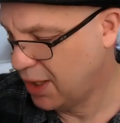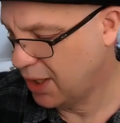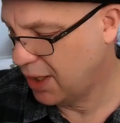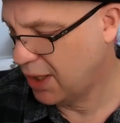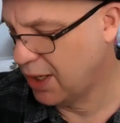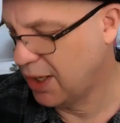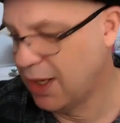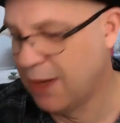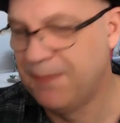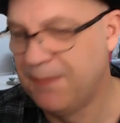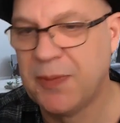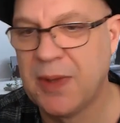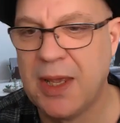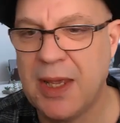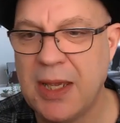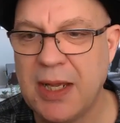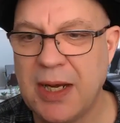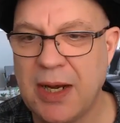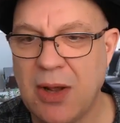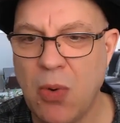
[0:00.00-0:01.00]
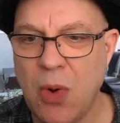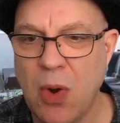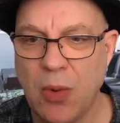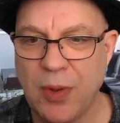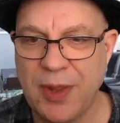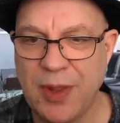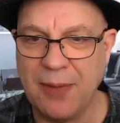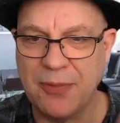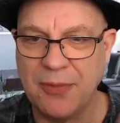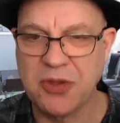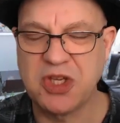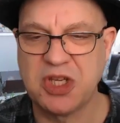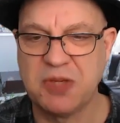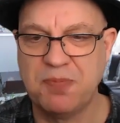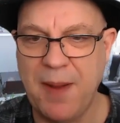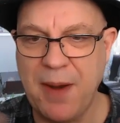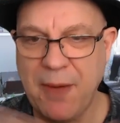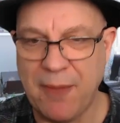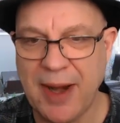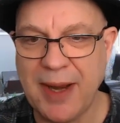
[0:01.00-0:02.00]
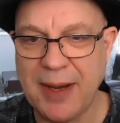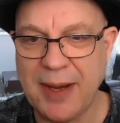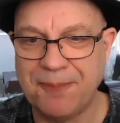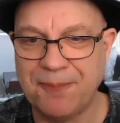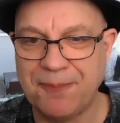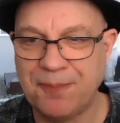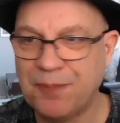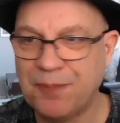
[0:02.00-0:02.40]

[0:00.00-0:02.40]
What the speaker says: Without the spirit,